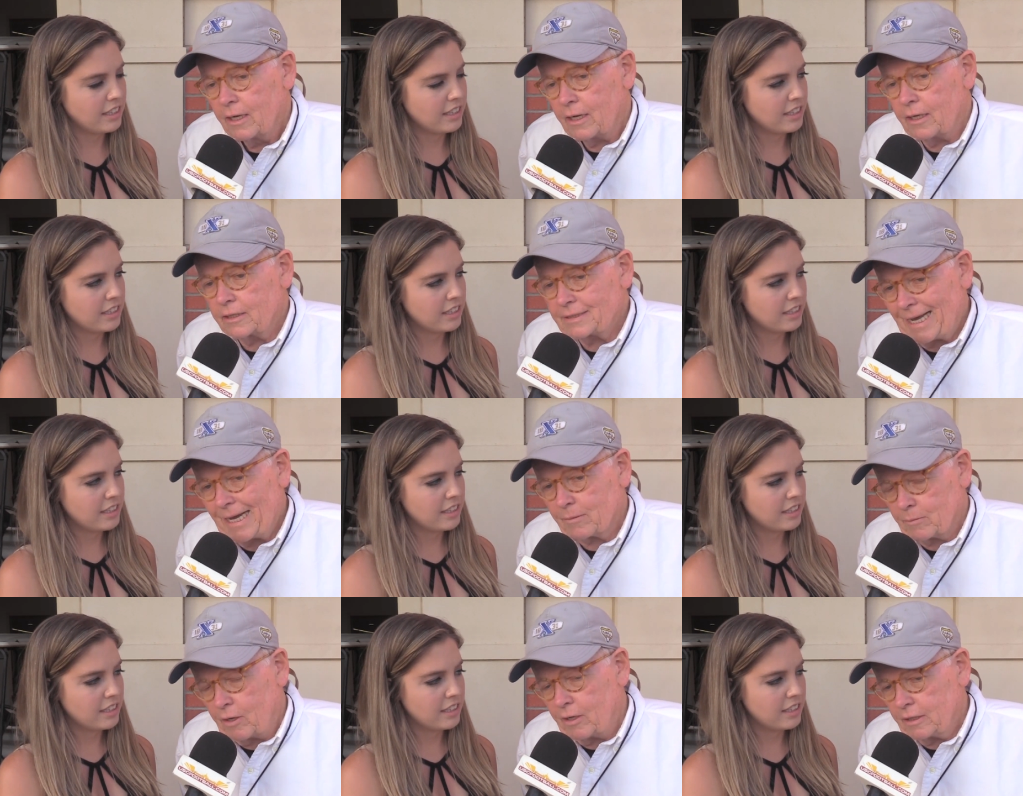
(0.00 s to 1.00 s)
Speaker 1: Uh,
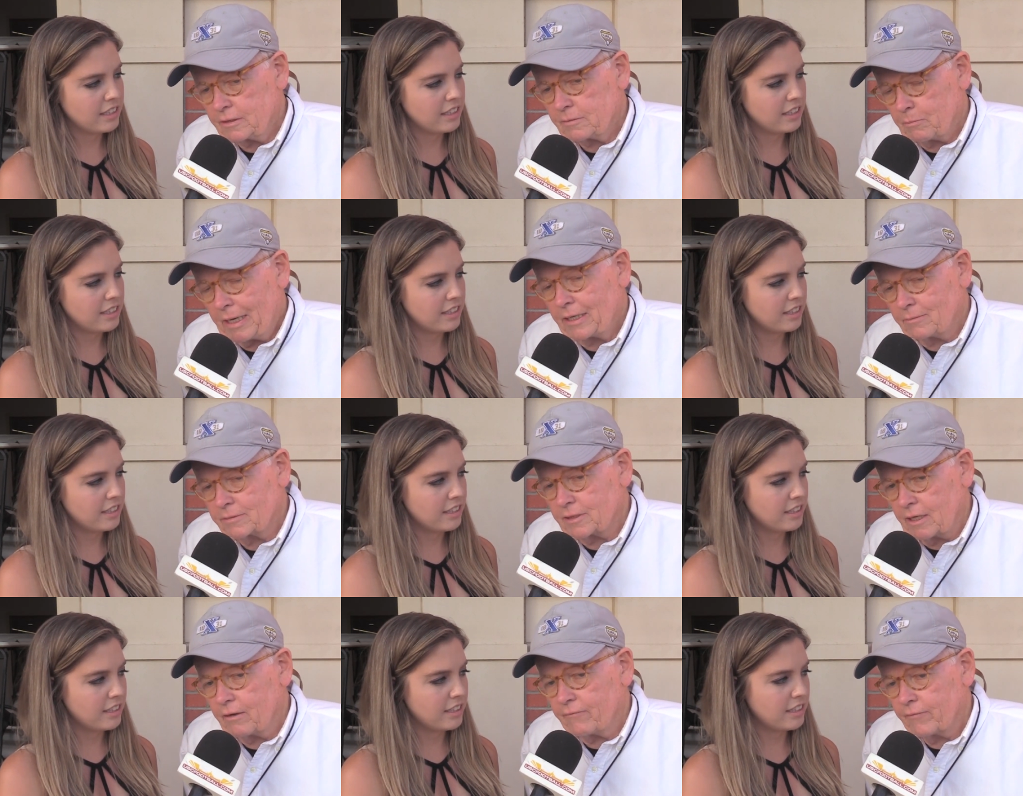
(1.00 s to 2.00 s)
Zach Moss by
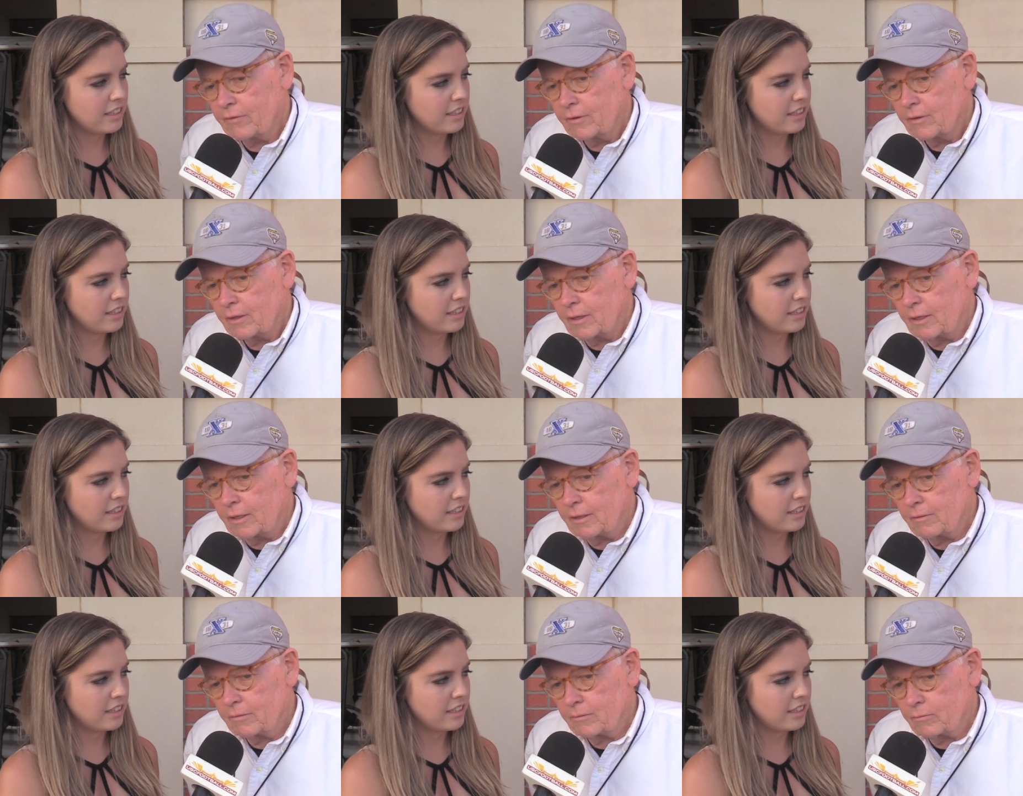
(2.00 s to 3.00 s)
himself
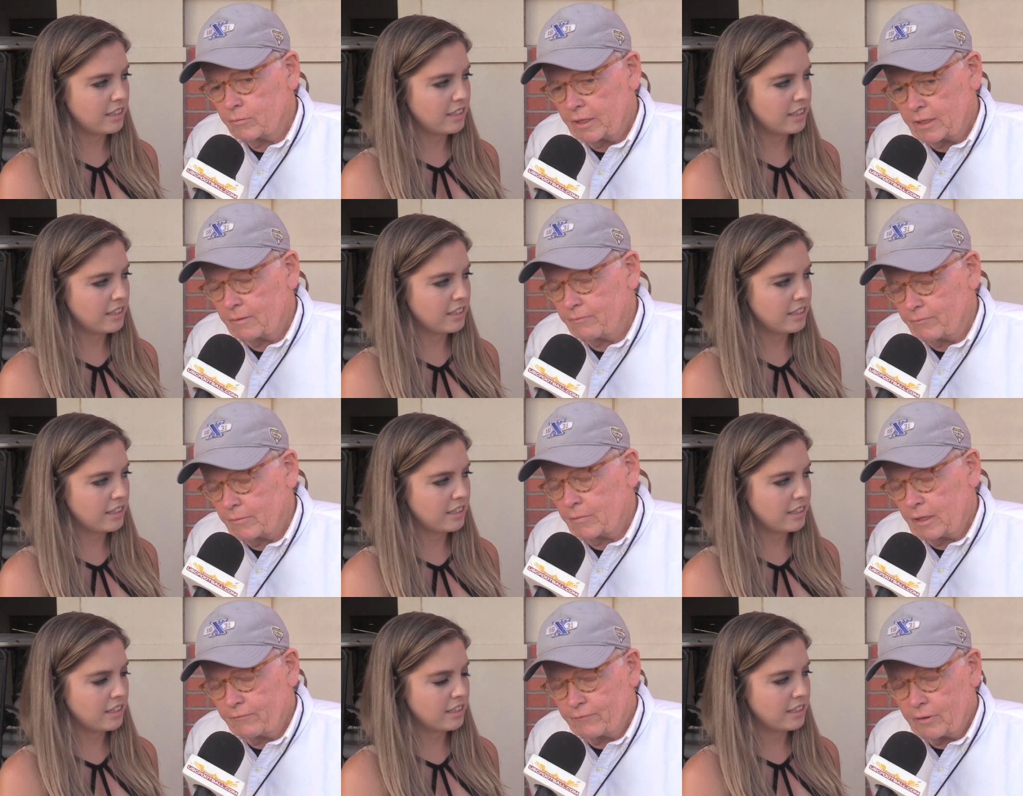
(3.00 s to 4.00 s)
uh, ran up
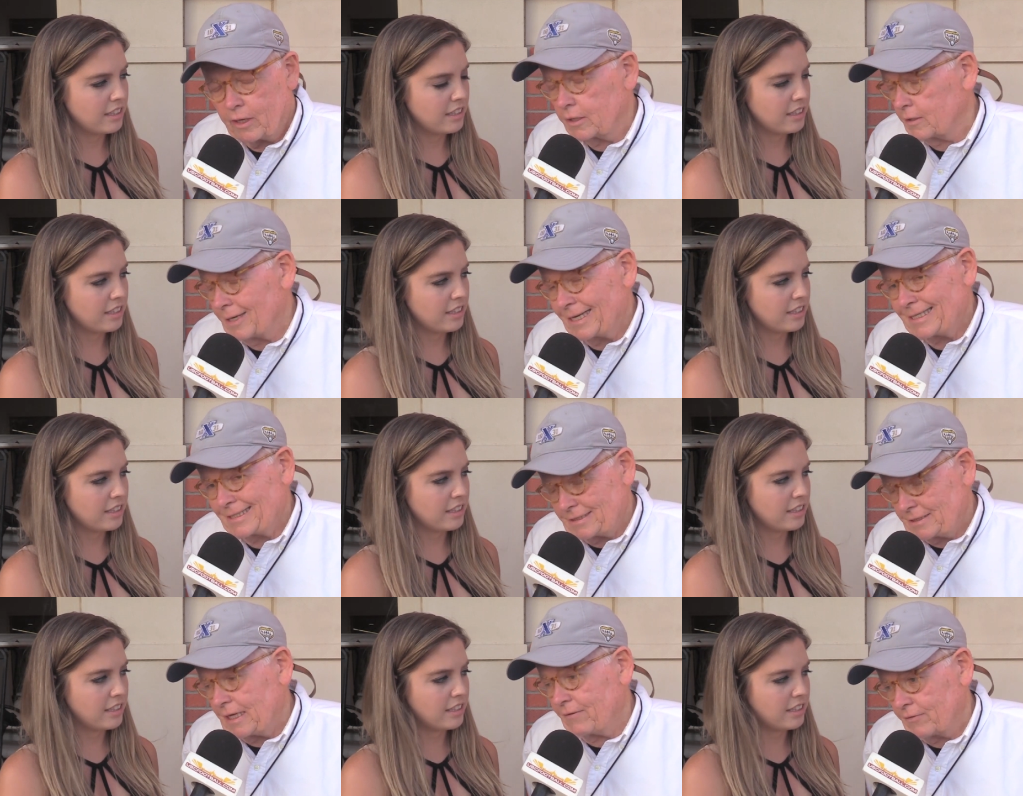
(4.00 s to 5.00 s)
uh, for
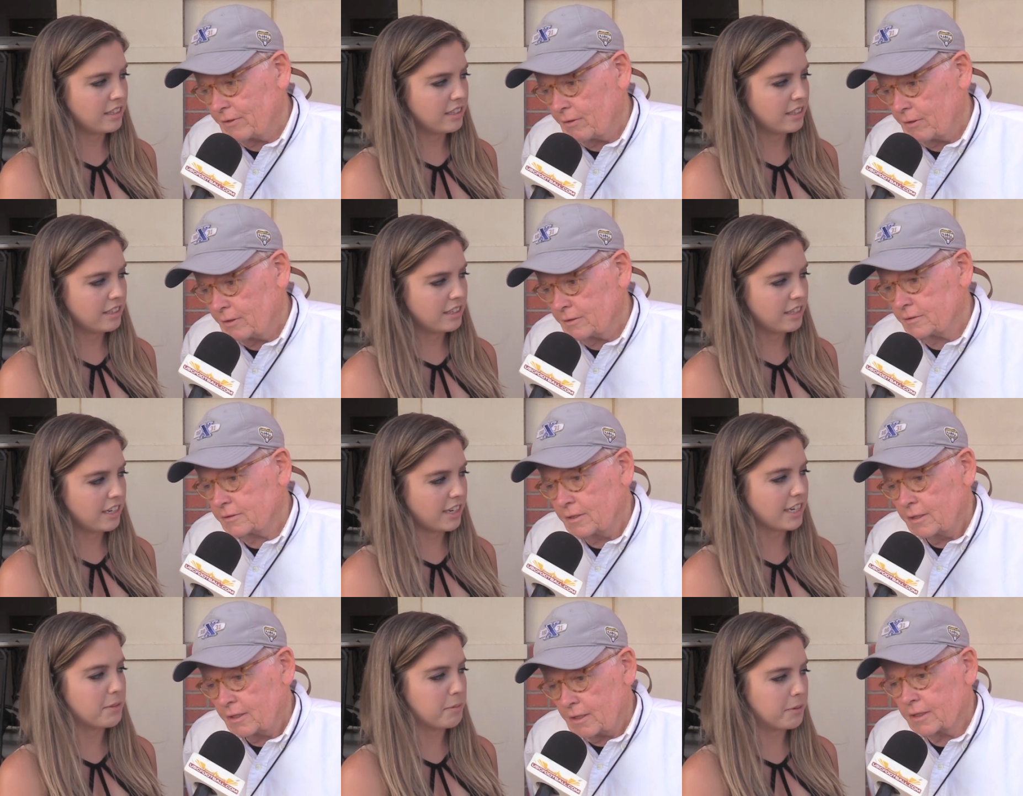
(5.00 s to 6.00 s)
187 yards
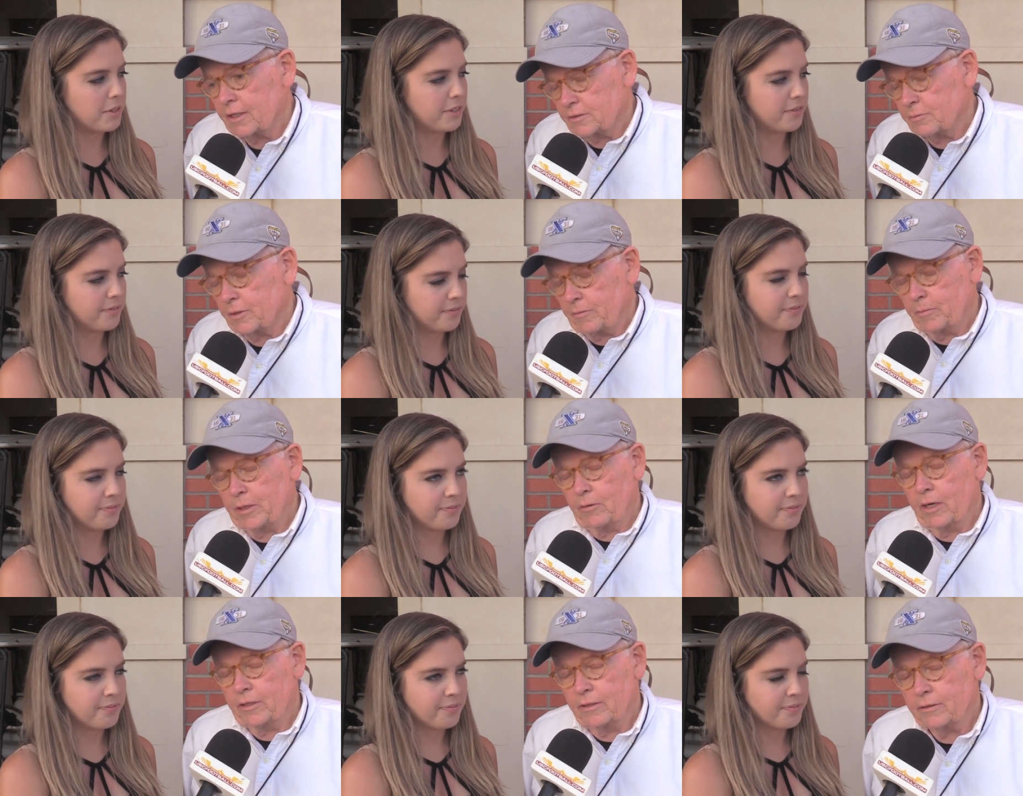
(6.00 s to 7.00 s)
against, against
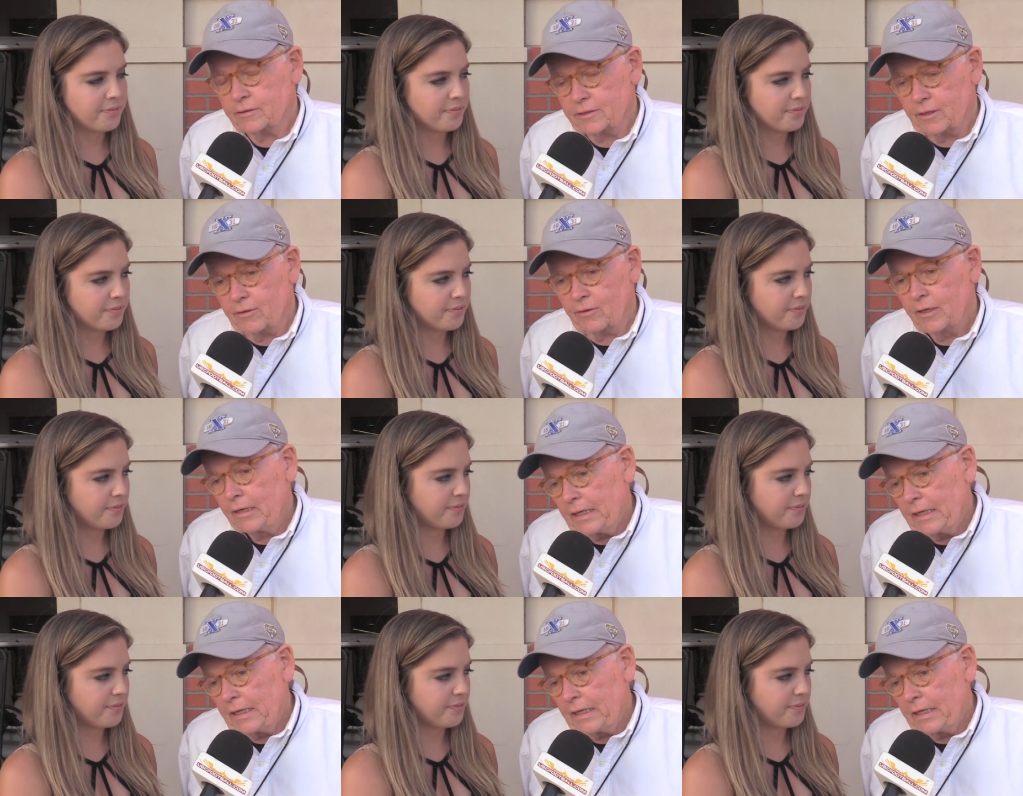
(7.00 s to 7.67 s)
BYU. So,